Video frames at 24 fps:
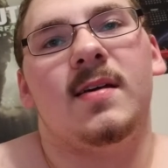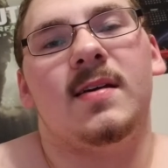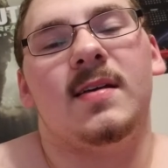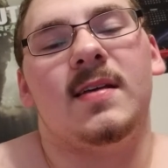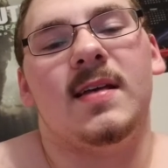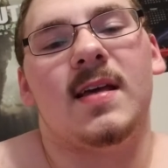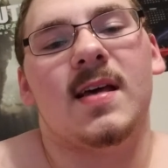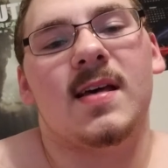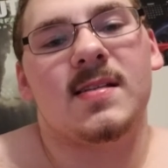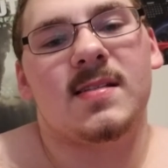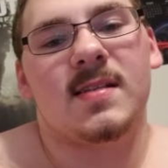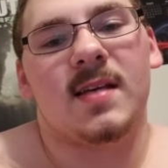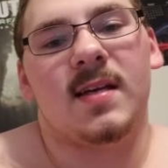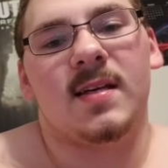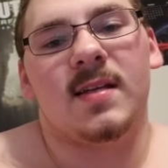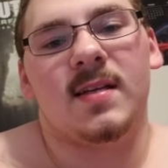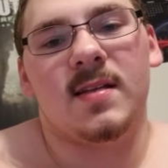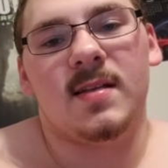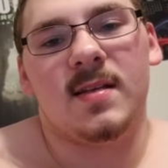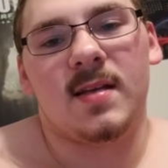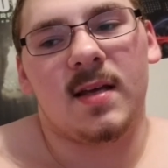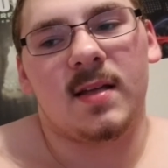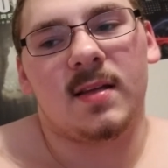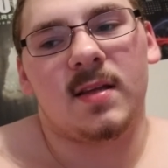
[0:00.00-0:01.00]
yes, I
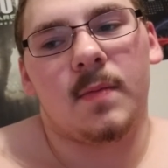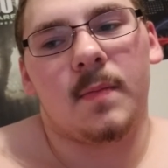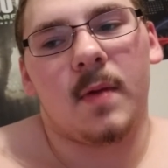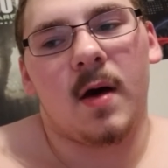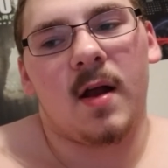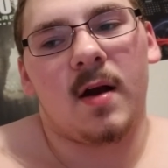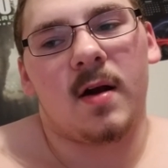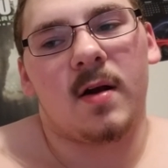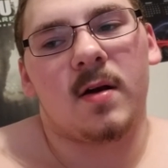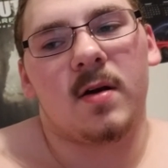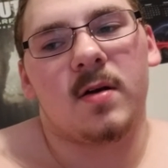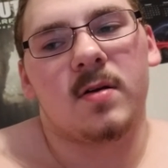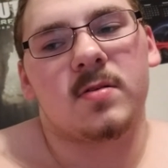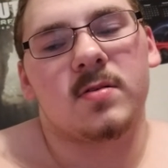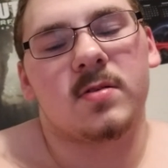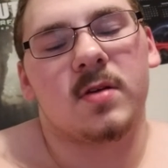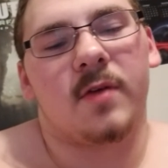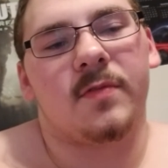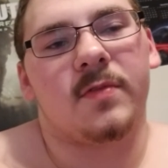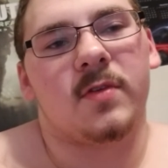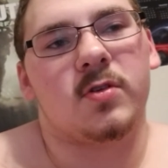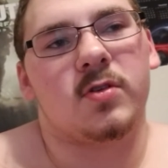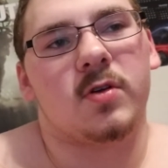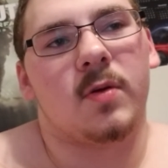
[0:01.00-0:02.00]
did take the monitors
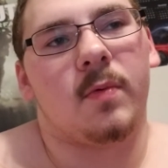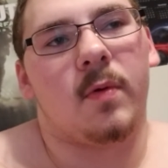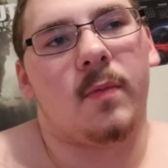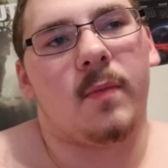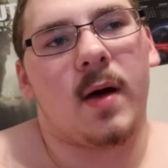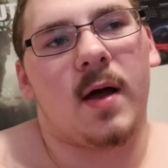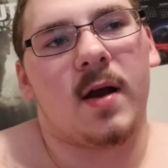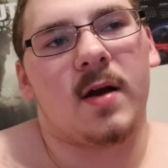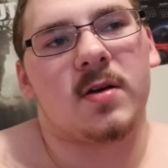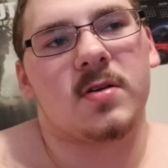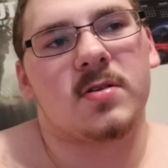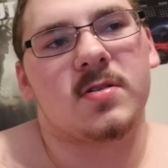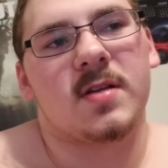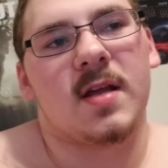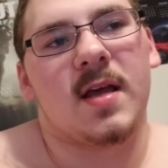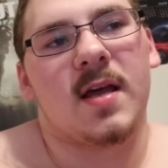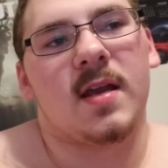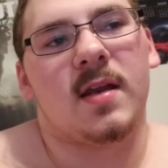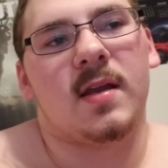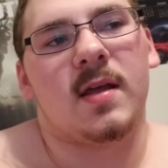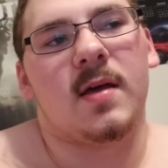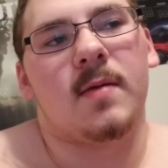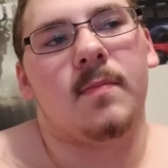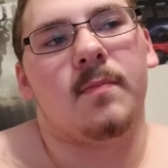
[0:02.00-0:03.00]
off the triple monitor
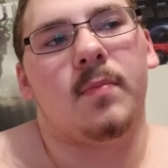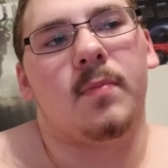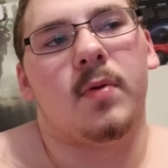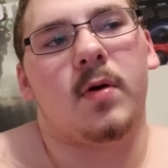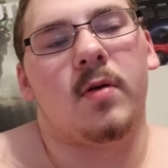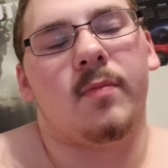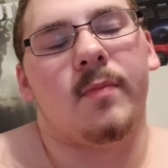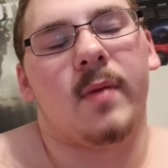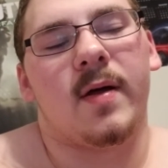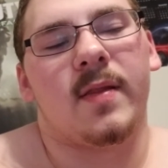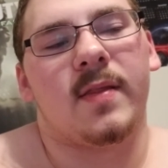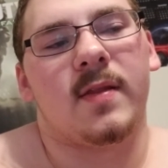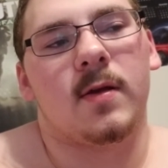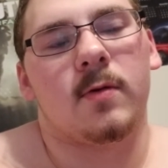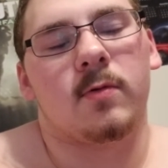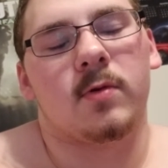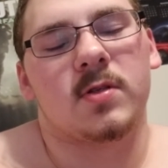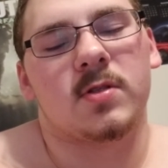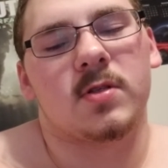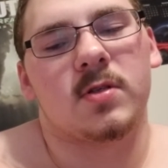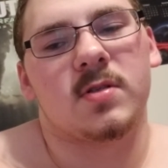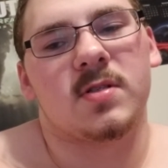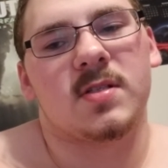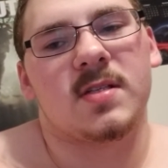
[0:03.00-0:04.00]
stand and put them on the
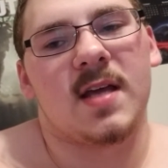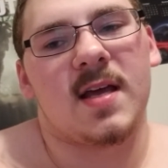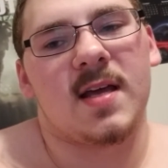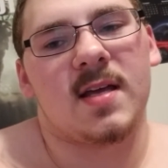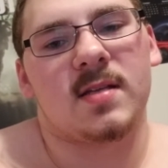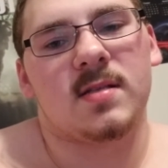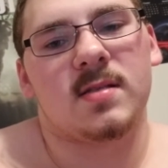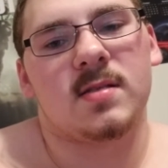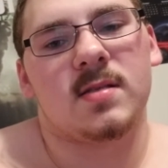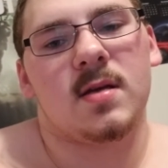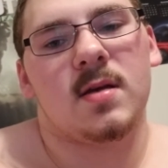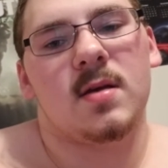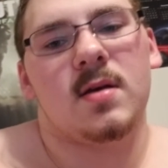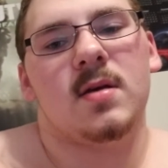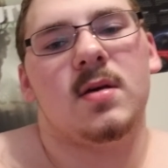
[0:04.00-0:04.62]
original stands